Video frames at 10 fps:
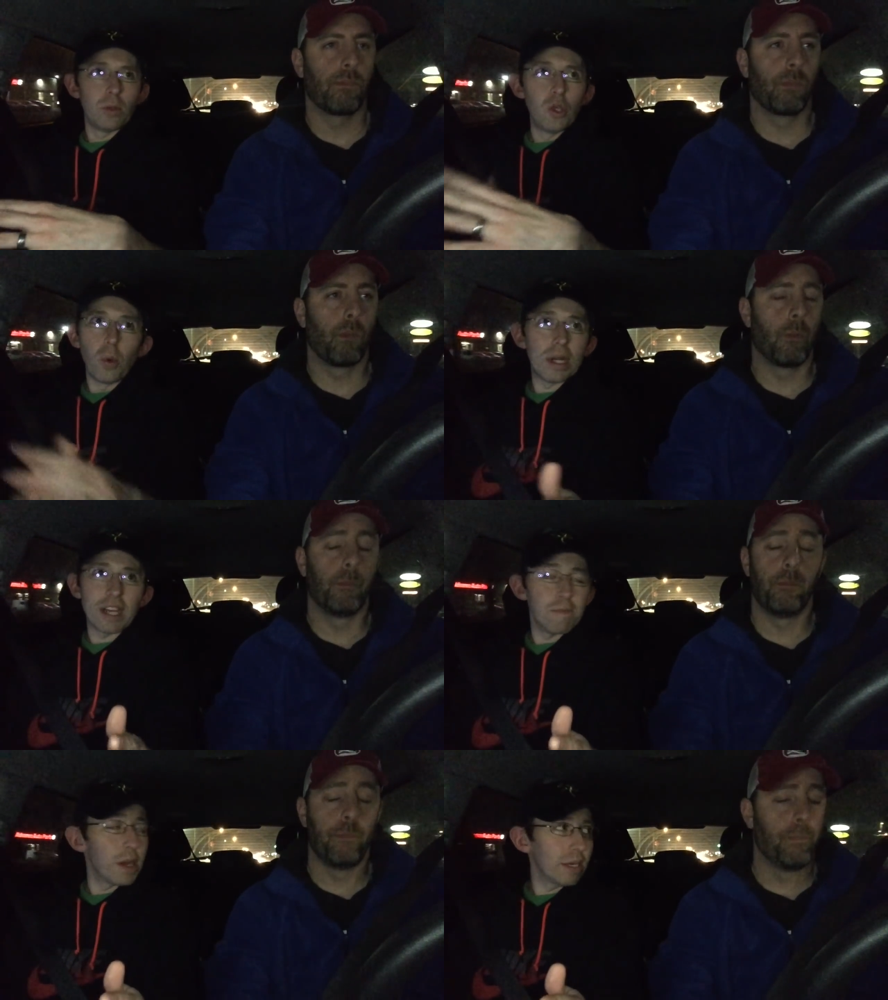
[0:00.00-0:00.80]
Speaker 1: You
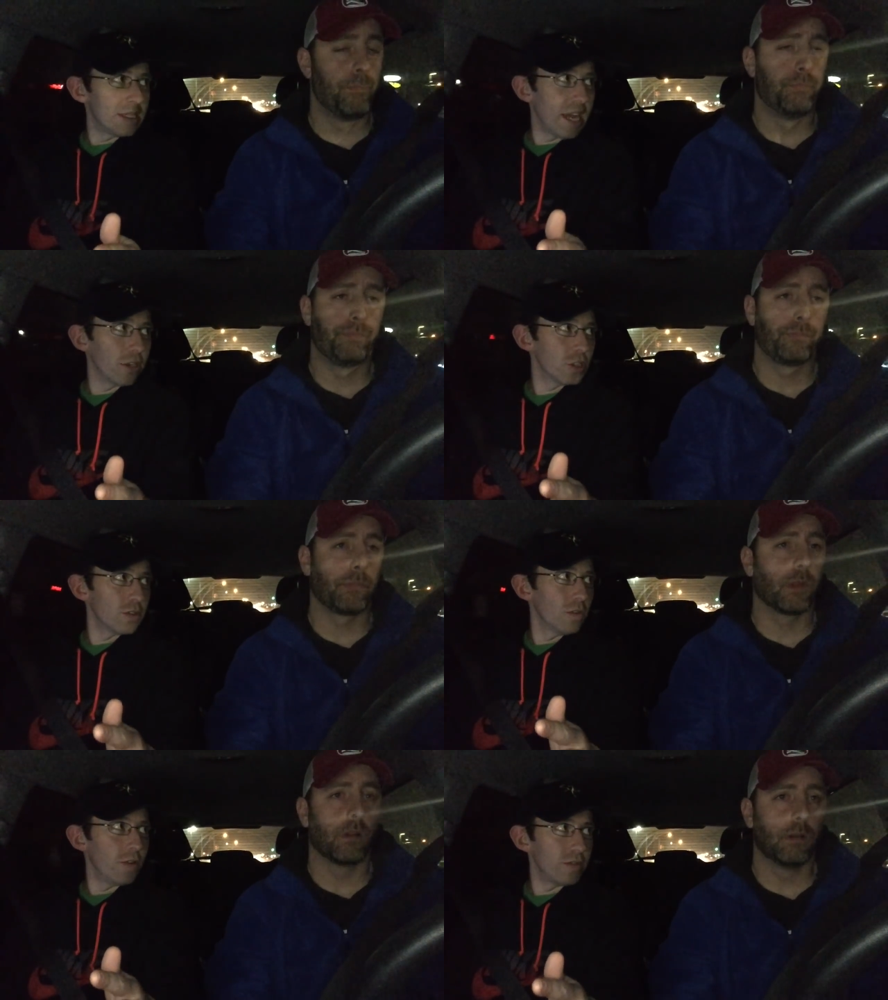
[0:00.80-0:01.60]
wouldn't give Barry
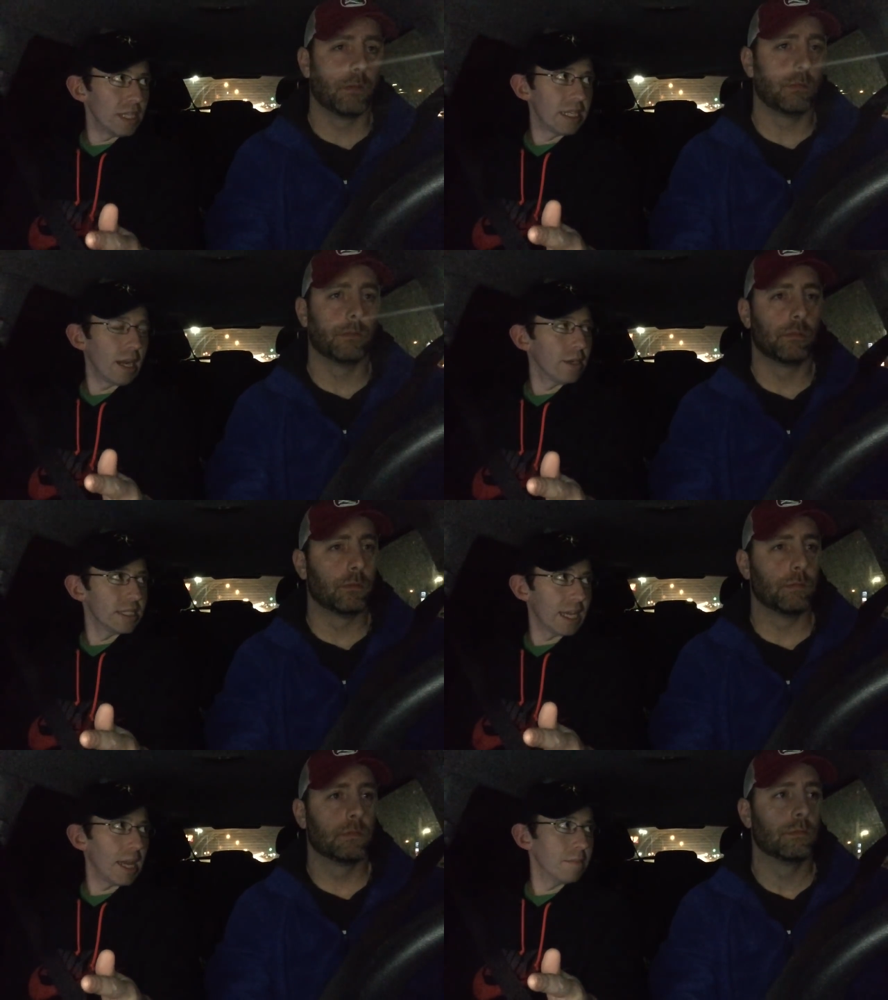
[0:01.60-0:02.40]
Sanders fifteen
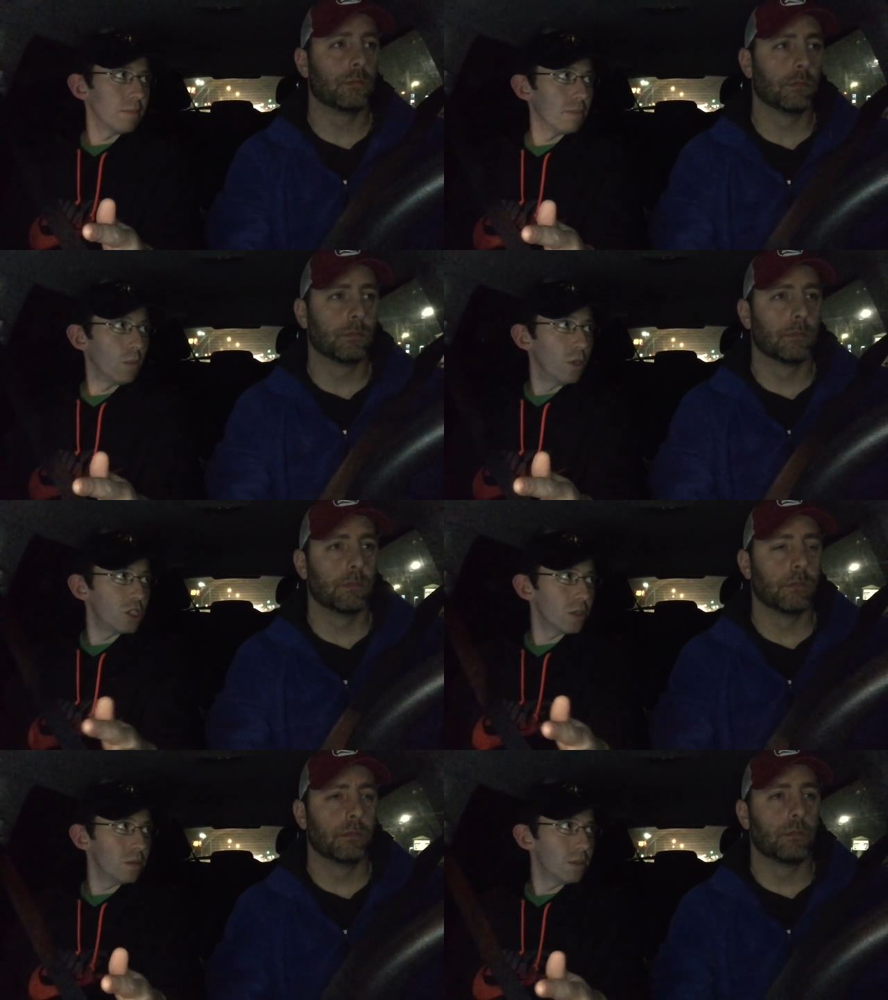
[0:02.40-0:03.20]
carries a game,
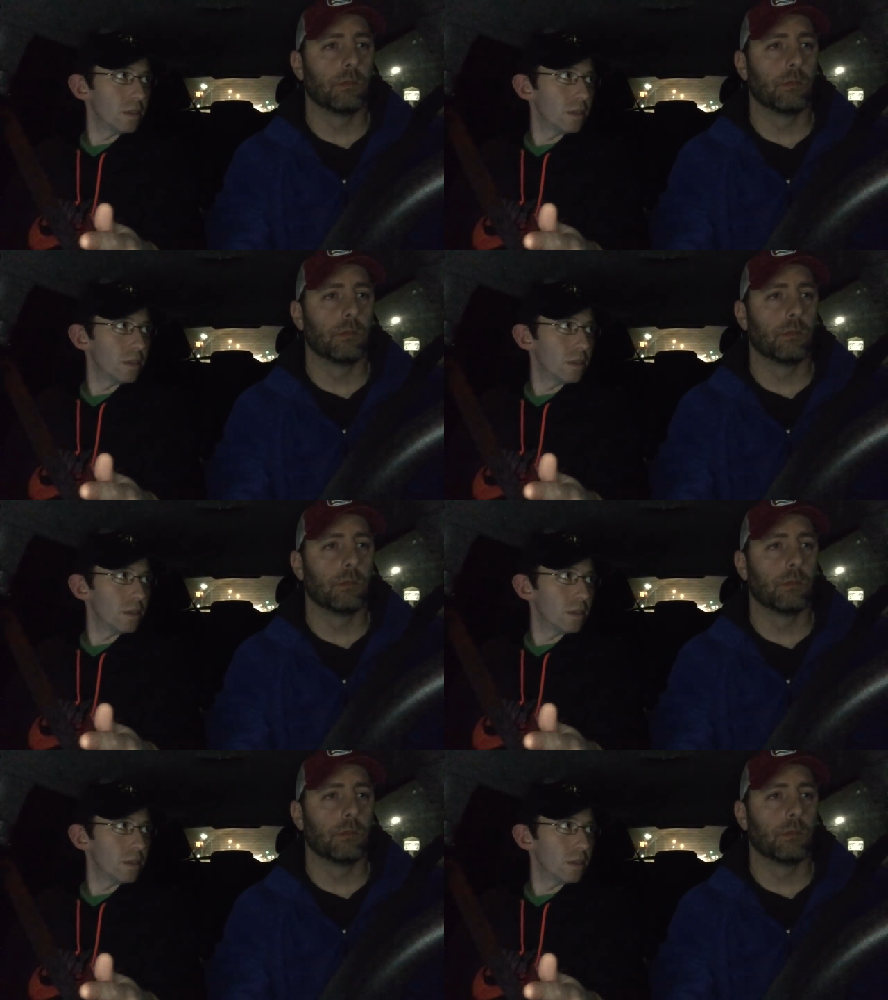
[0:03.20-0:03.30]
would you?